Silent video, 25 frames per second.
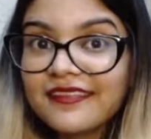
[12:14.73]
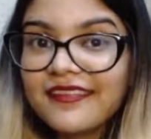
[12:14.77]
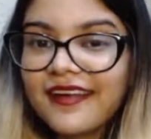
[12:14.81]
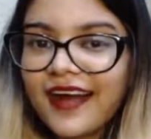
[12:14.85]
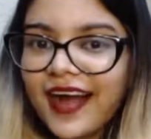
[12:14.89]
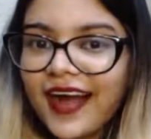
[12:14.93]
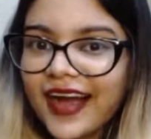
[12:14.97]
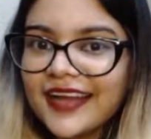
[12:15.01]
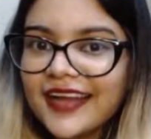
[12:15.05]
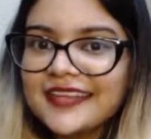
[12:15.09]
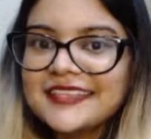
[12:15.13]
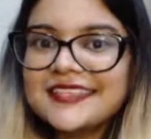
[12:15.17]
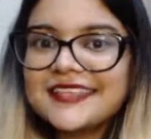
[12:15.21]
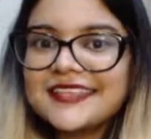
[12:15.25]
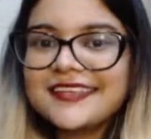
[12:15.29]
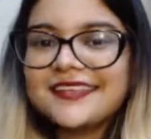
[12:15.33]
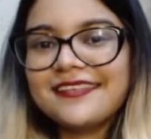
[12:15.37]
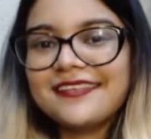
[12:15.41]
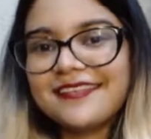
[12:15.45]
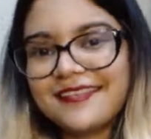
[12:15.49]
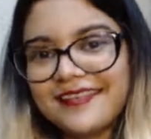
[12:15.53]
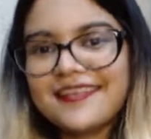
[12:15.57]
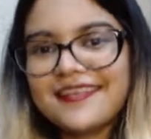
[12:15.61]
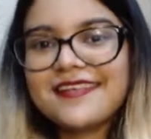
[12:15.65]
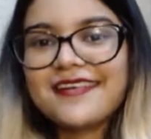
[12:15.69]
until
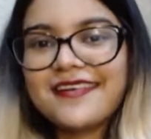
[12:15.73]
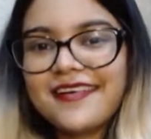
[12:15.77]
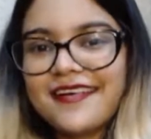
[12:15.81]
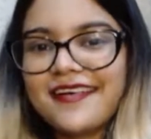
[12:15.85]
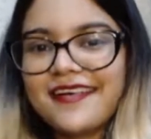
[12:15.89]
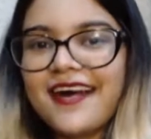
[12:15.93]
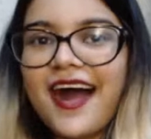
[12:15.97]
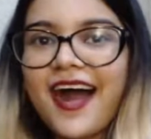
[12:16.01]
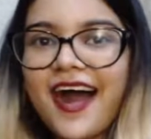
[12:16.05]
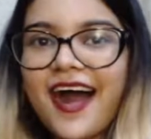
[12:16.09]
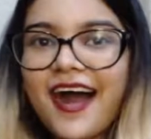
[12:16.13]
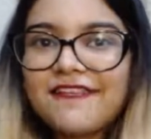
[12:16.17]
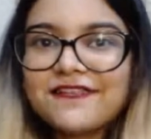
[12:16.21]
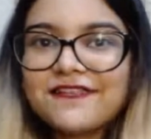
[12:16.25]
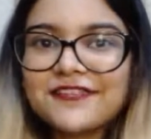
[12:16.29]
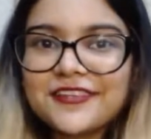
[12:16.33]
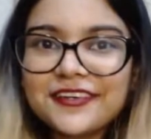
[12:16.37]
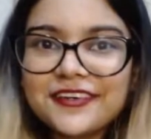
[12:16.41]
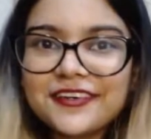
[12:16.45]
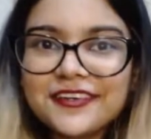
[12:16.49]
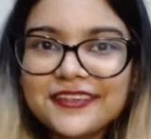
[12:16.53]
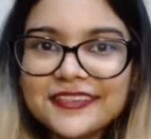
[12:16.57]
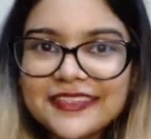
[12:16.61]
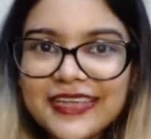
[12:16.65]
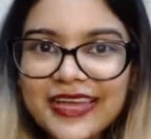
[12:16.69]
after
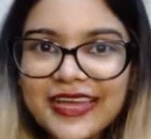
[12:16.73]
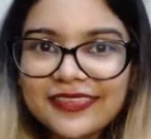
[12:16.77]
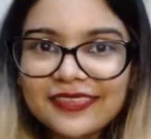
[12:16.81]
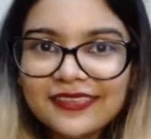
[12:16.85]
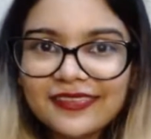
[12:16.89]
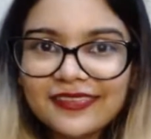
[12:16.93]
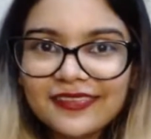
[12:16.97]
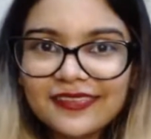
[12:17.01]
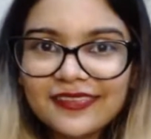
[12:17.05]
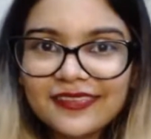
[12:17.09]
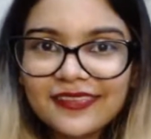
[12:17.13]
her death.